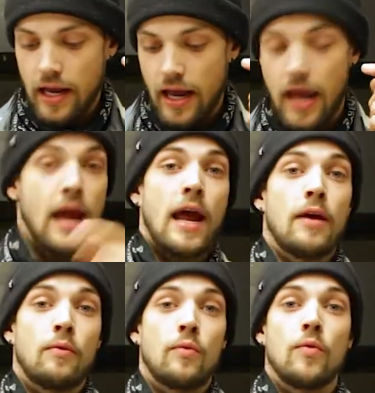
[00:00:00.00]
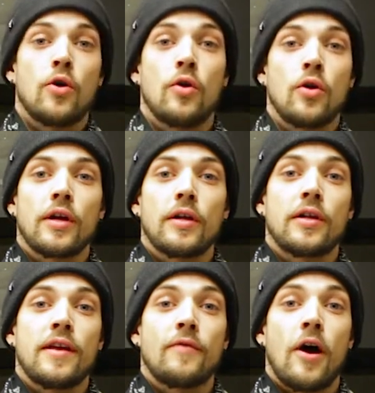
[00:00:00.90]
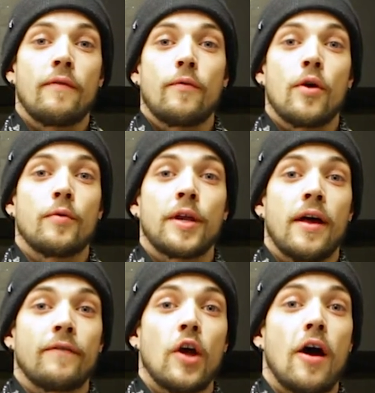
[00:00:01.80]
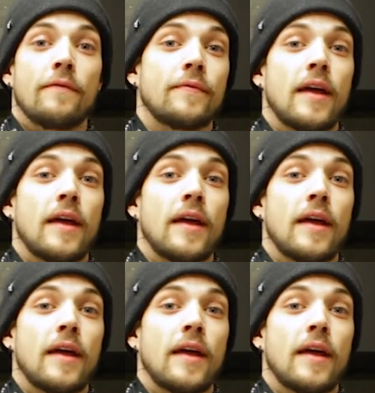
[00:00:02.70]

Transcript: and we'll leave off where we left off.